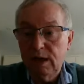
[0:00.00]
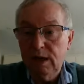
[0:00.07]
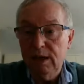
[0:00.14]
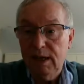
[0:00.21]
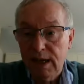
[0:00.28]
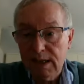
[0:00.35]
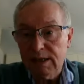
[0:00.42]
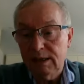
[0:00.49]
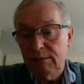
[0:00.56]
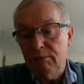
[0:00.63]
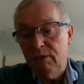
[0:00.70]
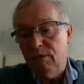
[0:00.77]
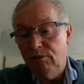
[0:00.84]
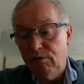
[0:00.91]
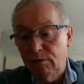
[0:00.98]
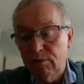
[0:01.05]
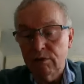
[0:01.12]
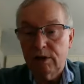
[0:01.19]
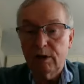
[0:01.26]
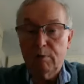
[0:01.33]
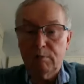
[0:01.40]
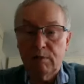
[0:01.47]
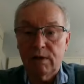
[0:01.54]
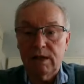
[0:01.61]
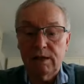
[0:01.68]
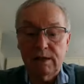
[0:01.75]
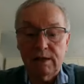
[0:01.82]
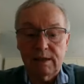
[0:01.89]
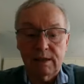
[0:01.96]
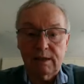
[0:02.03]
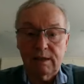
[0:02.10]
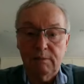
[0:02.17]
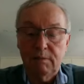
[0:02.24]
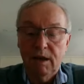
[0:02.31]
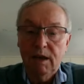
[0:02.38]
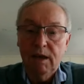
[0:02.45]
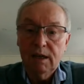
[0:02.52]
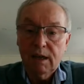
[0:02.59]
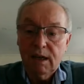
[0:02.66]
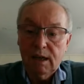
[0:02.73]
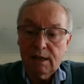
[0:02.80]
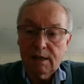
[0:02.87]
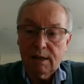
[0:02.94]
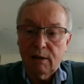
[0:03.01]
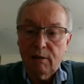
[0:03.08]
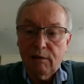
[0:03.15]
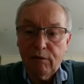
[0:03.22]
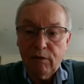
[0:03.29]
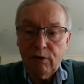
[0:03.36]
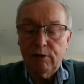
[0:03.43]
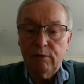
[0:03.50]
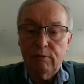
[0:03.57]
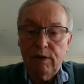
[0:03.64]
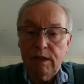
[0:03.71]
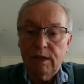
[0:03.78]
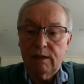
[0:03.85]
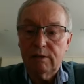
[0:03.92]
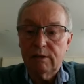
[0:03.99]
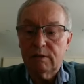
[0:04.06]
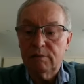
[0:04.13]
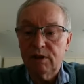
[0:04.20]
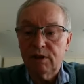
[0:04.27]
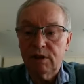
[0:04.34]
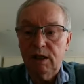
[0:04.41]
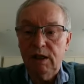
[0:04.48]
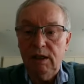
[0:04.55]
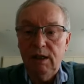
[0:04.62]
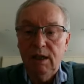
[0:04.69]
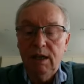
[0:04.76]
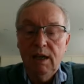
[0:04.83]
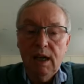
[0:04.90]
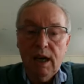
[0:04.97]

They get in before the operating system kicks off on a Windows machine